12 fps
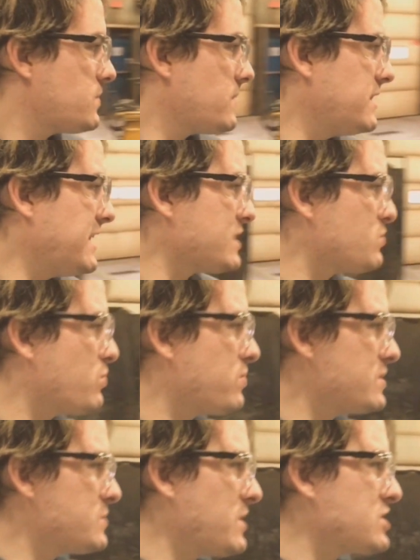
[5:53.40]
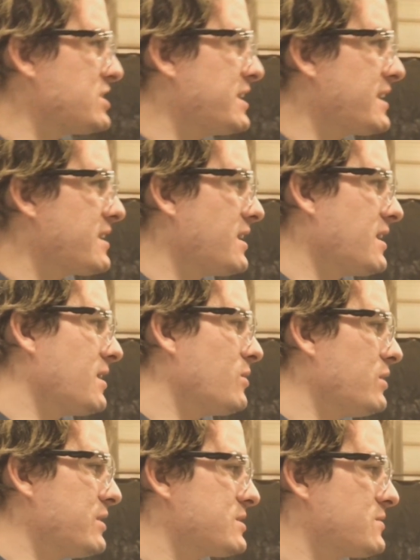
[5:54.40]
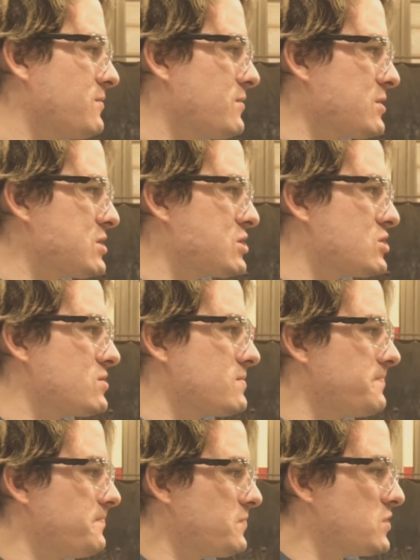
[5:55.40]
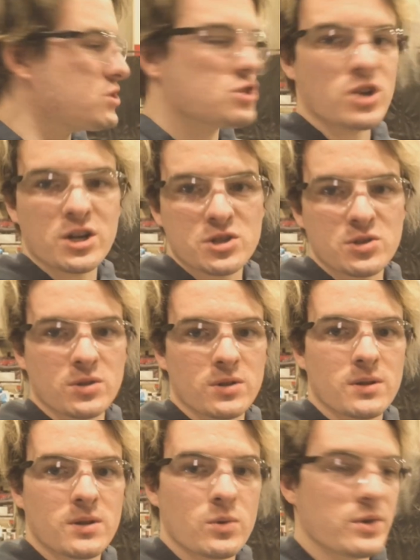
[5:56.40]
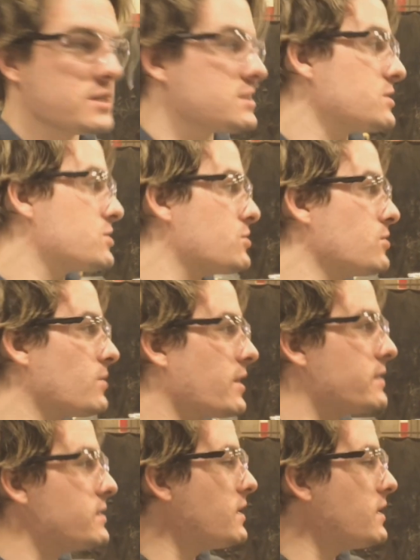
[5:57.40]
Especially like, well, for structural reasons too, right?